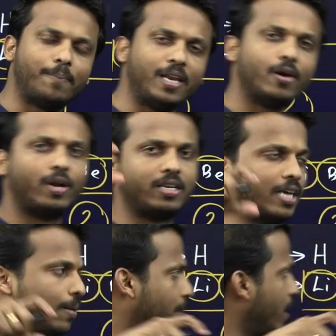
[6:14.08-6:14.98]
periodic
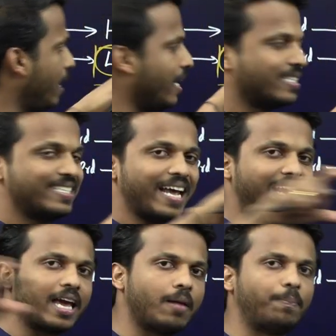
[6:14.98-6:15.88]
table in
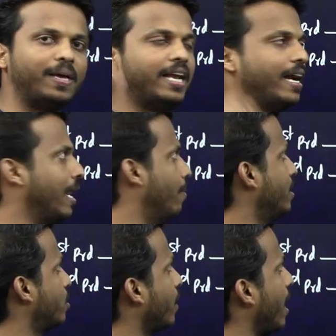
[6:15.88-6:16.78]
second period
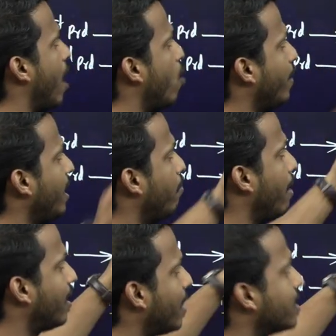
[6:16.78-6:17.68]
elements. Okay, how many
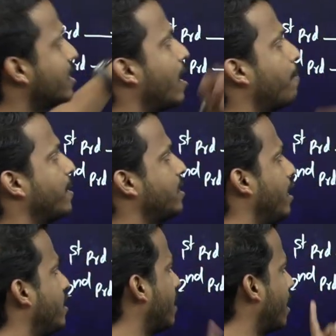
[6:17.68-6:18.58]
metals are
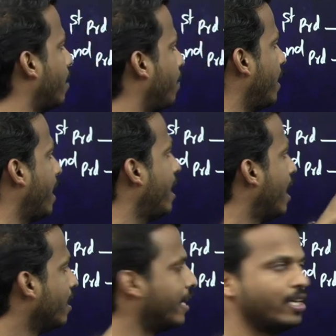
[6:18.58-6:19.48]
present in second
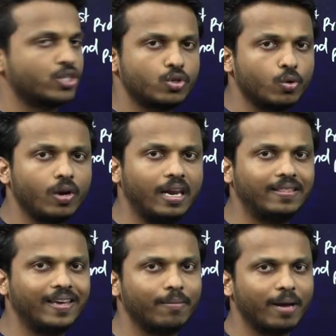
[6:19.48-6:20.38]
period? That is 2,
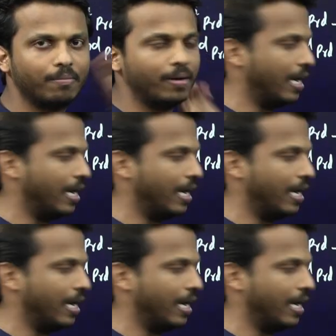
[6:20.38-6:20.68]
lithium and